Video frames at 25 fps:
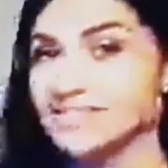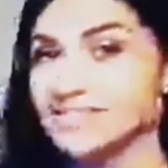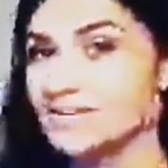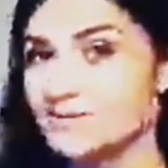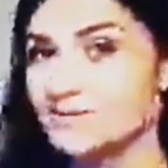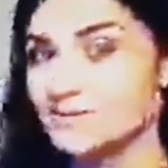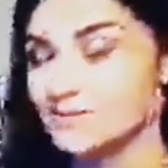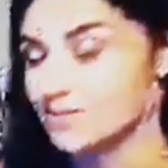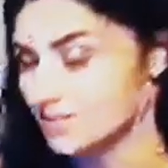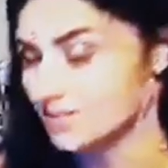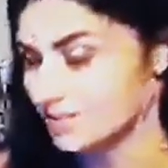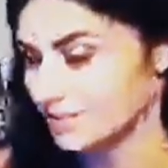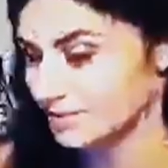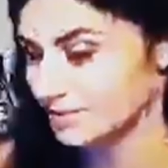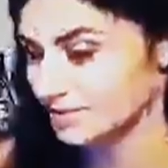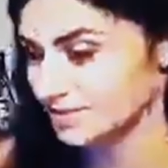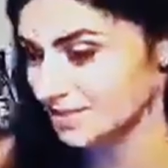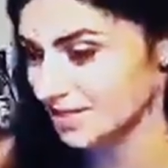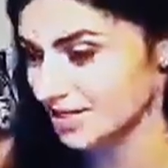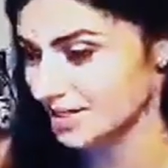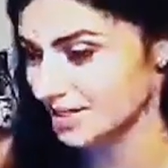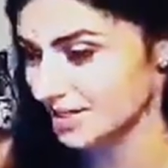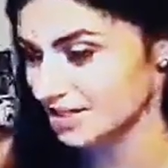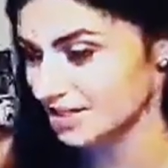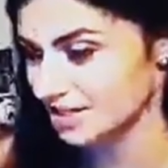It's a complete double
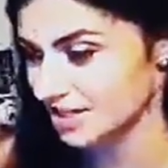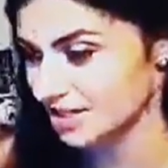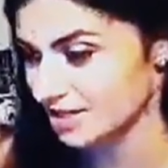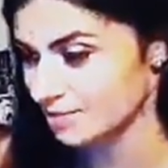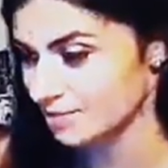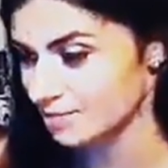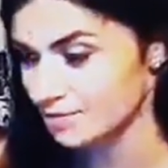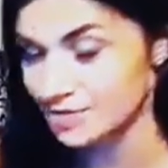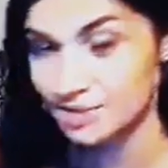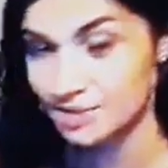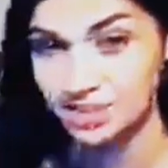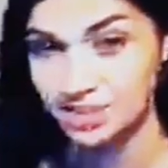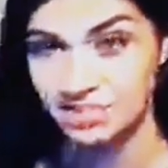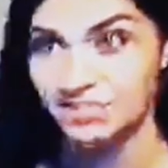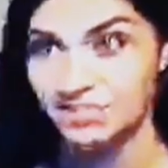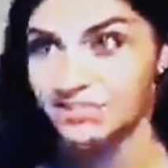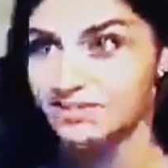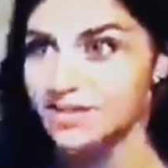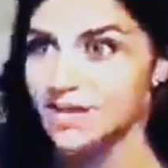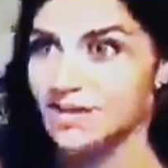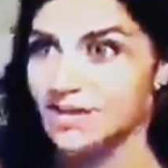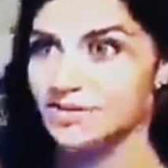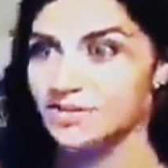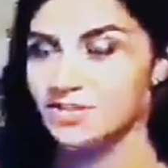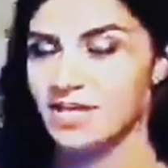standard. But she's
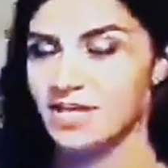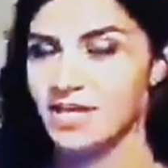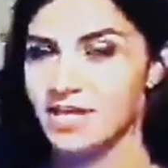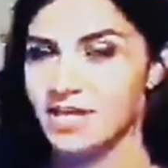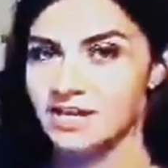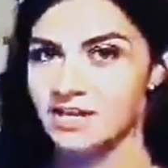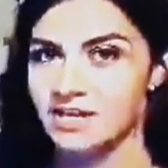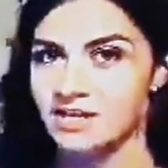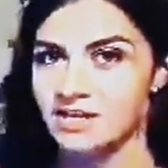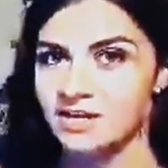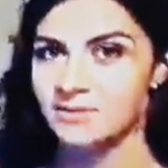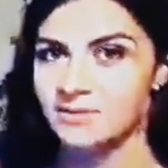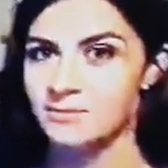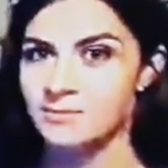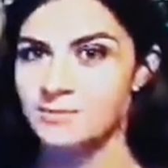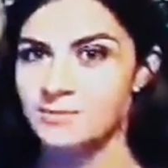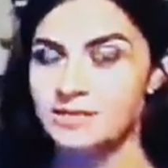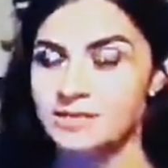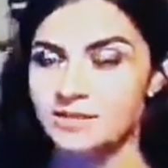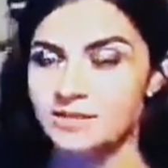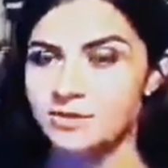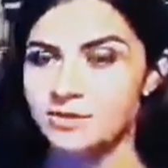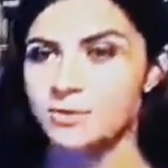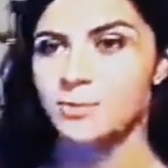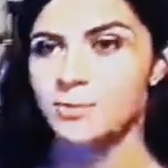allowed to like
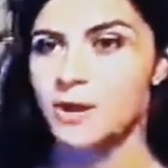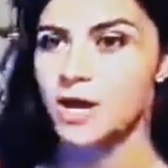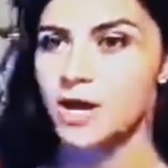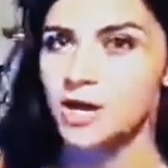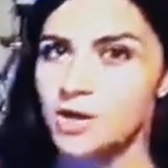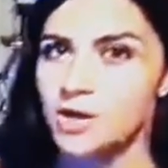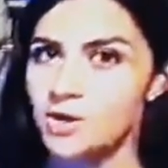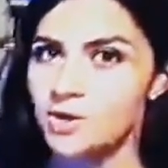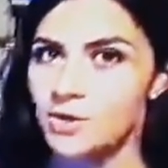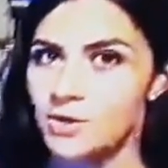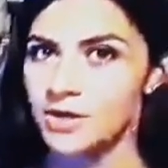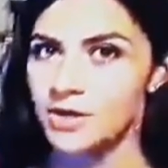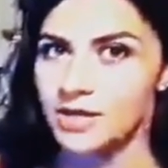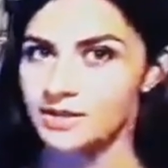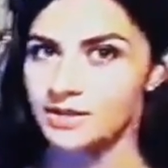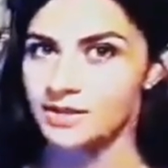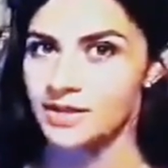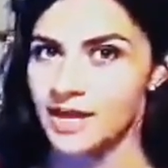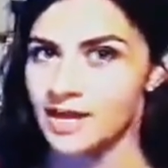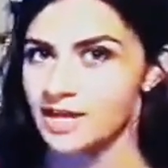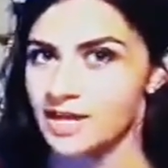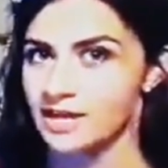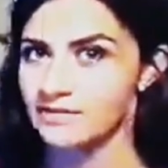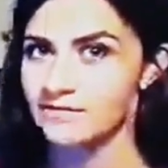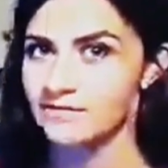belittle Poe and
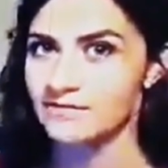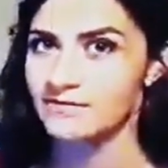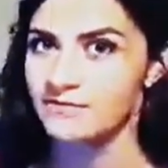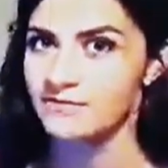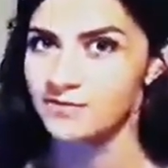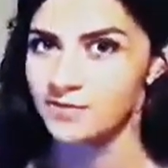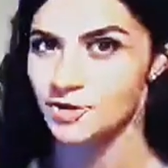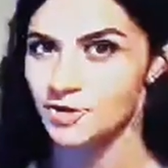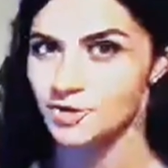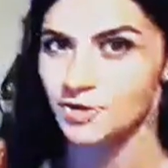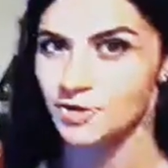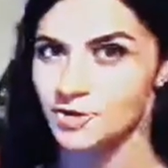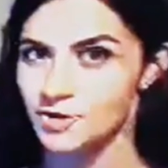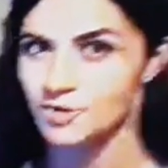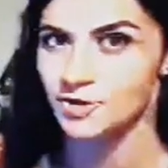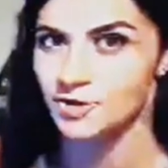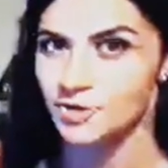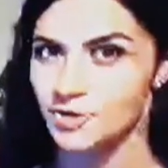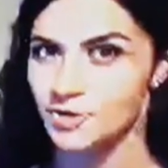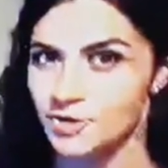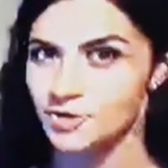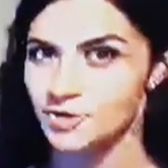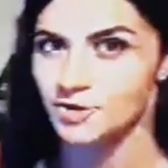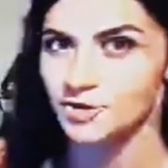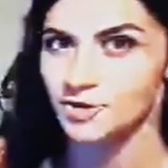like flirt with him.
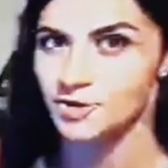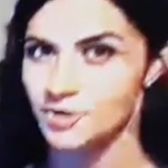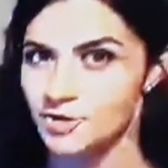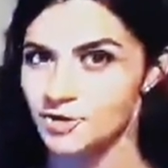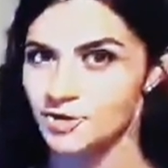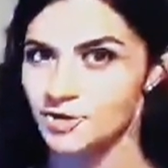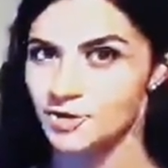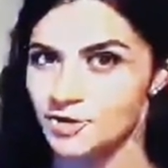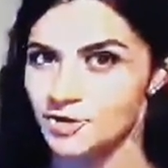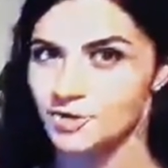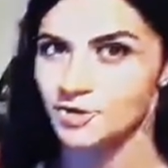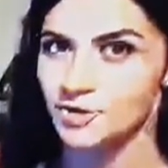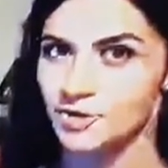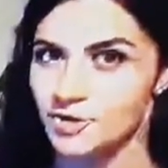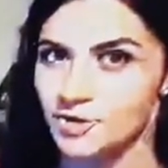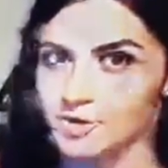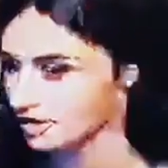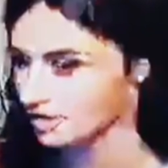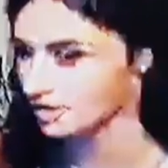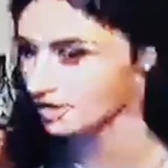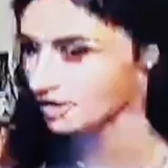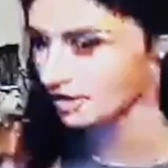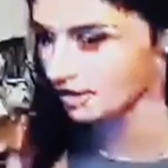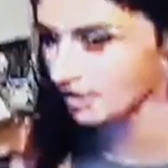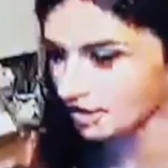What I'm doing is
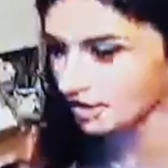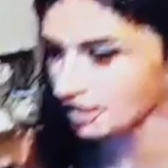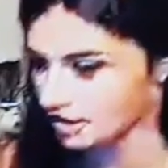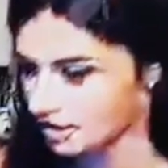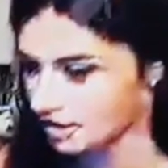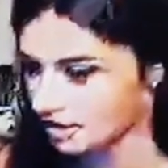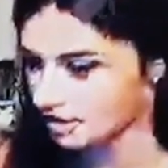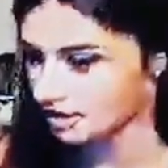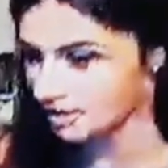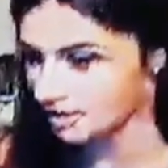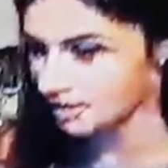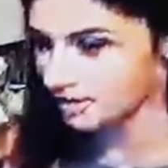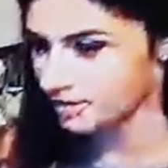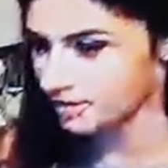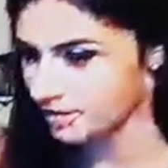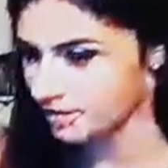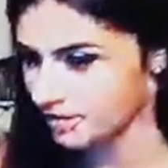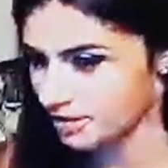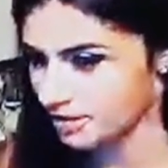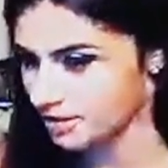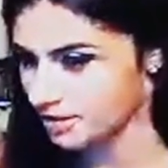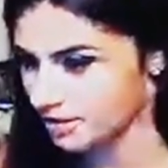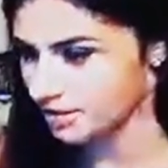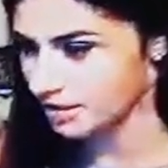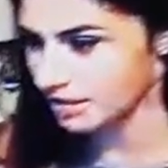right, here's the story,
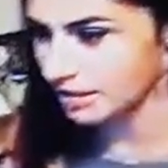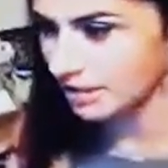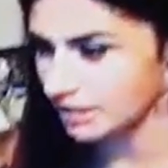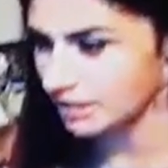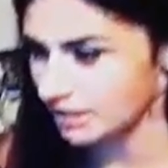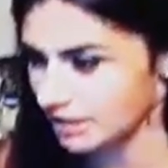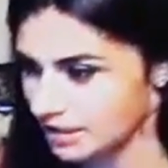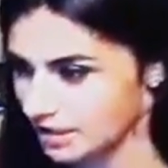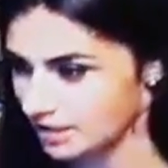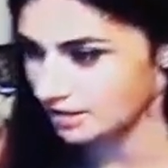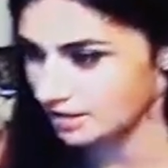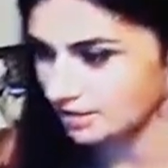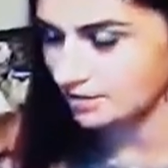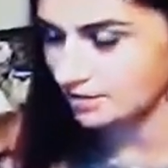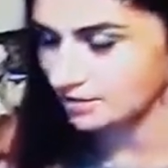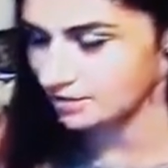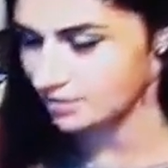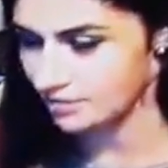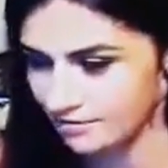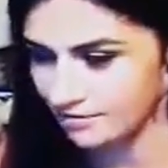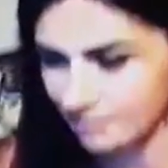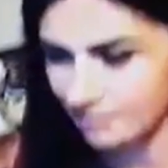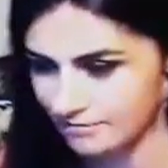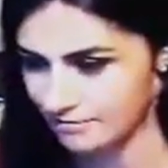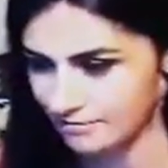right?
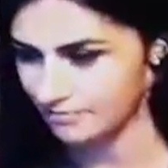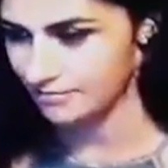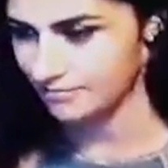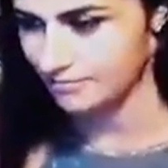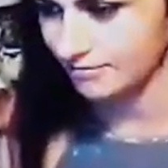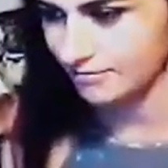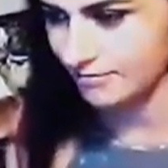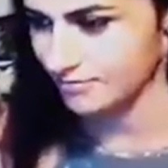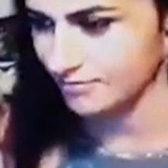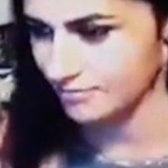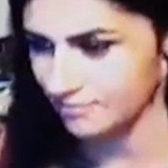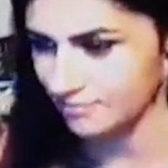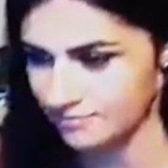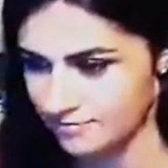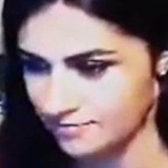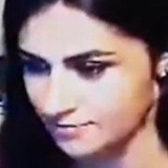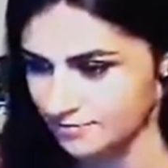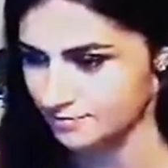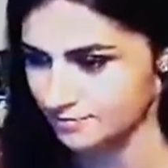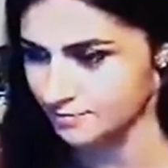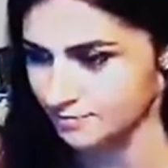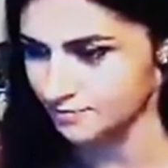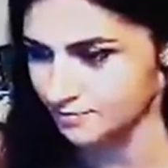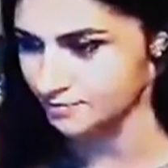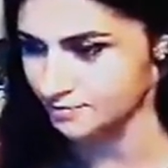I'm running
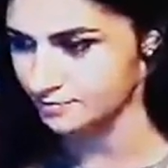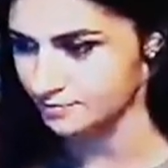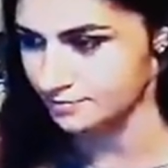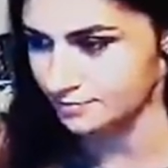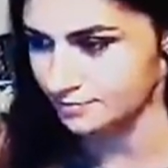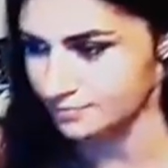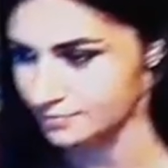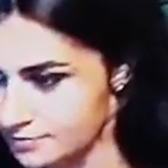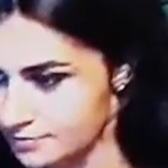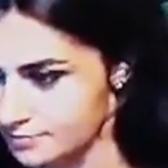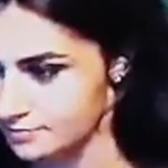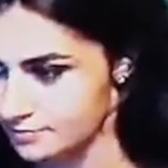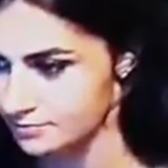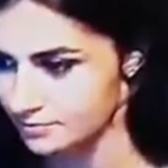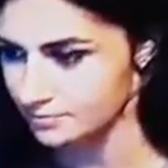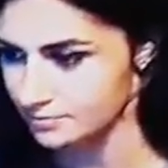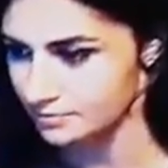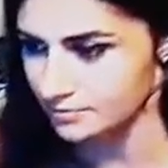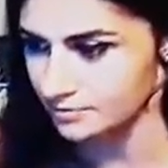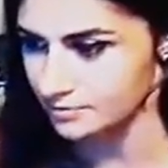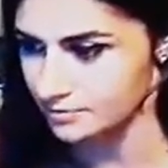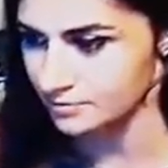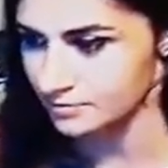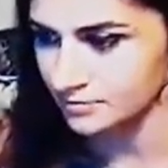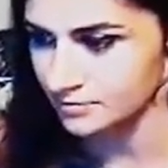outside. I'm not in the
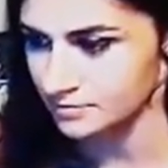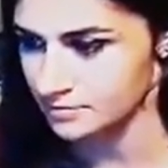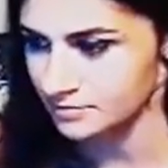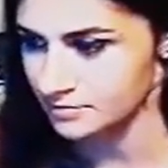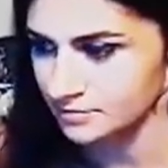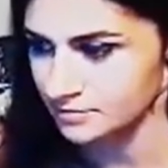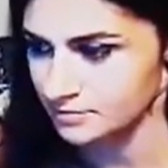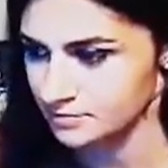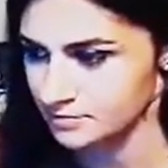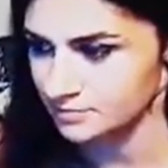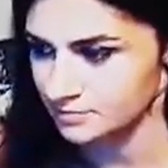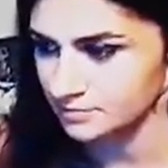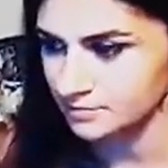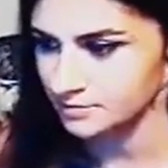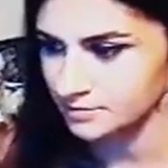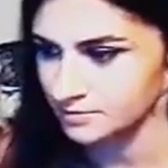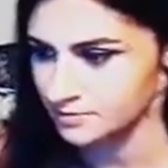loop. I'm running